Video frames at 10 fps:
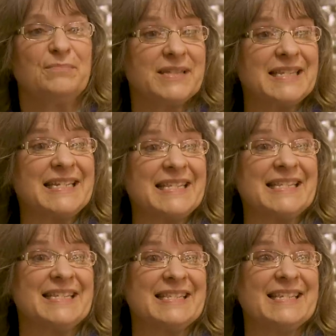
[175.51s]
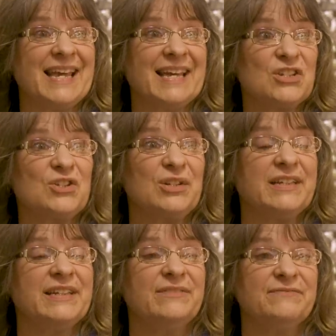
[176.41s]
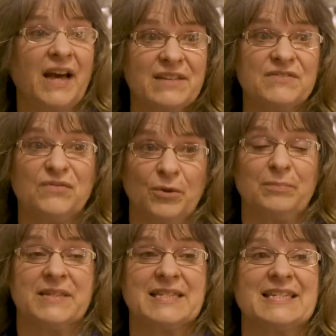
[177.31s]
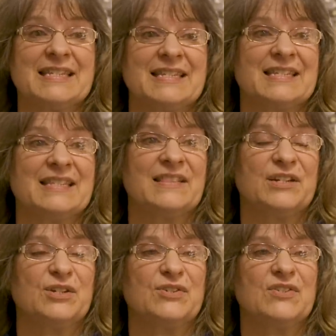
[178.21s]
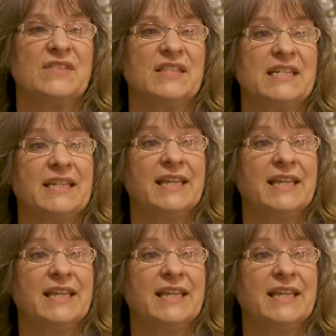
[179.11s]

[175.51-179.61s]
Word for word: business is actually five different businesses. There's the